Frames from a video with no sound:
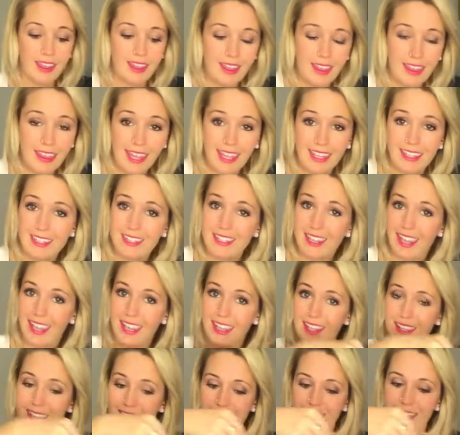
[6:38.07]
Then
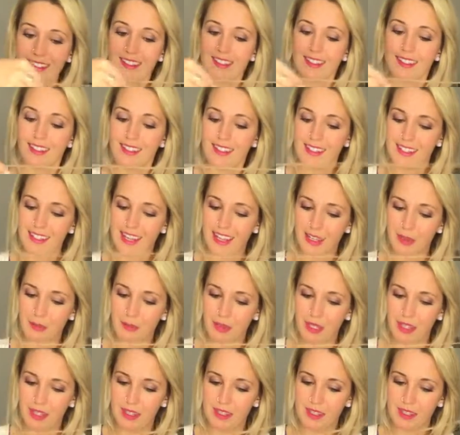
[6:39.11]
take the second
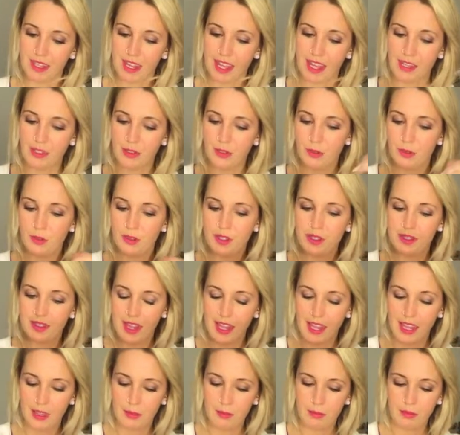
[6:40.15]
piece and do the
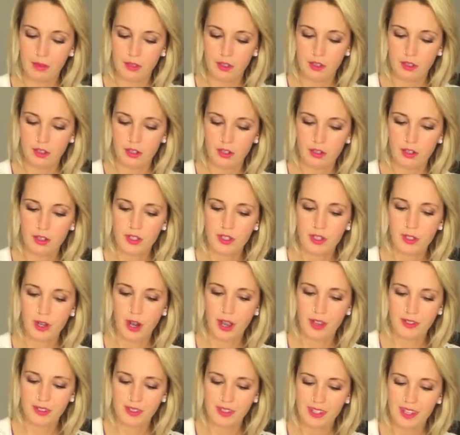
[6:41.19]
same,
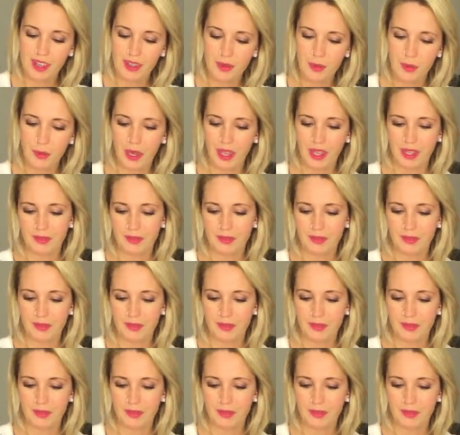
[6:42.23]
crisscross the other way.